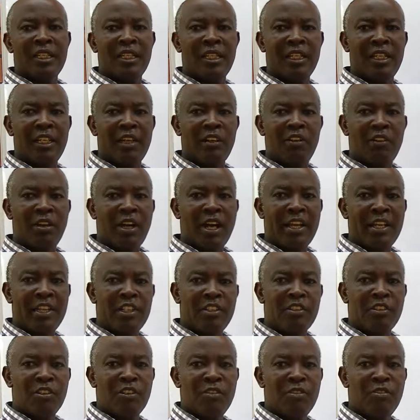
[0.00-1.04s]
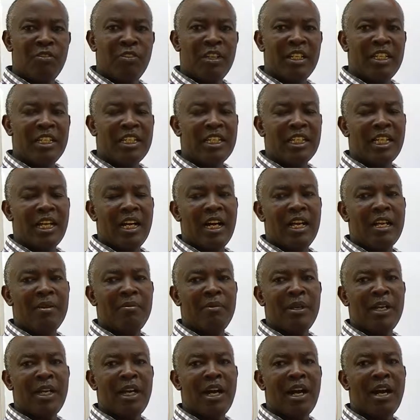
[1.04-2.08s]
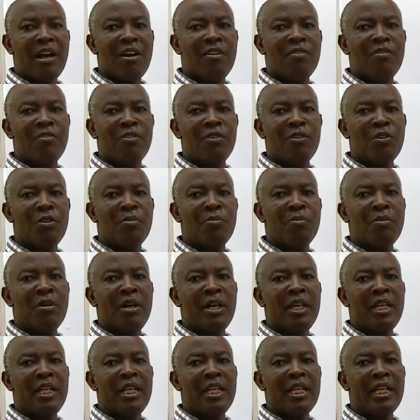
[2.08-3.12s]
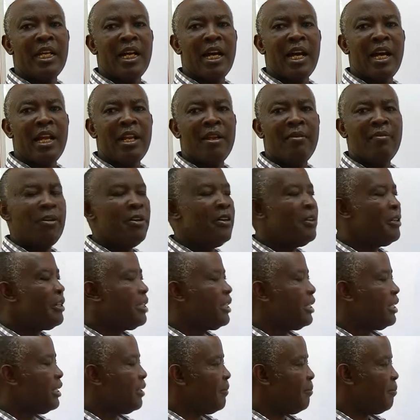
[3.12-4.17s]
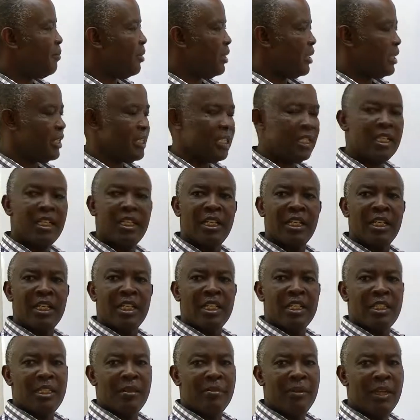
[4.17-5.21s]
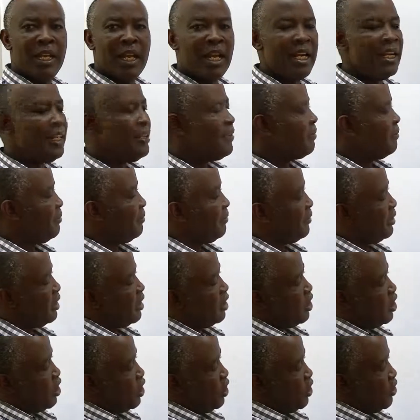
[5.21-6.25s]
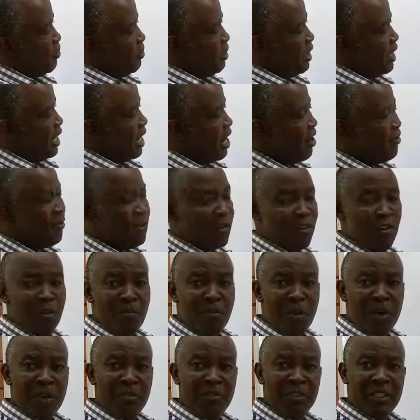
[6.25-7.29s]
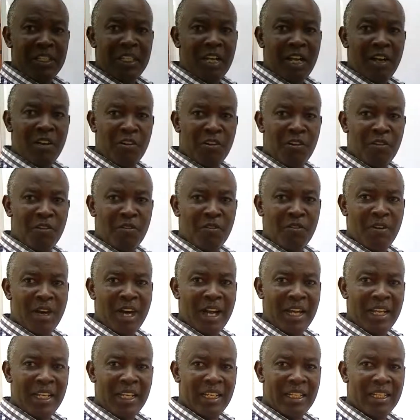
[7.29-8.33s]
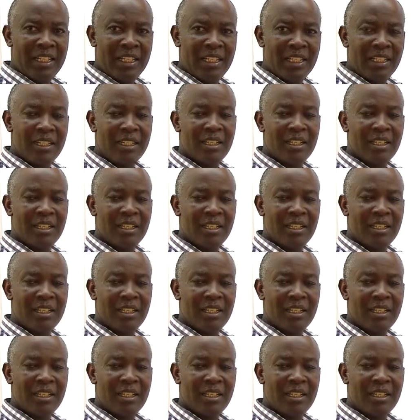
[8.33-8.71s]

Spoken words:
in organic solvents and may have low boiling and melting points. Similarly, you may have compounds which are covalent,